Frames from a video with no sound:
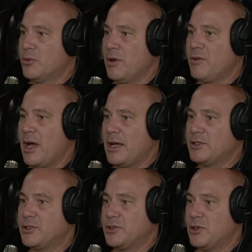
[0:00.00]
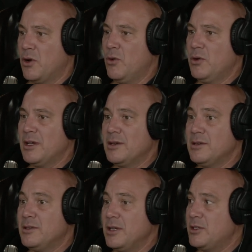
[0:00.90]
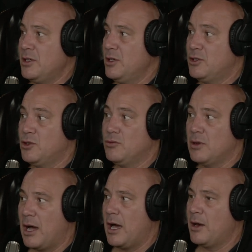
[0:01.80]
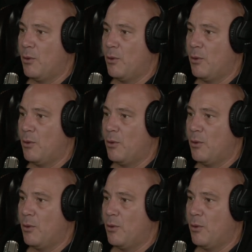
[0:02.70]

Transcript: we've gotten so conditioned to not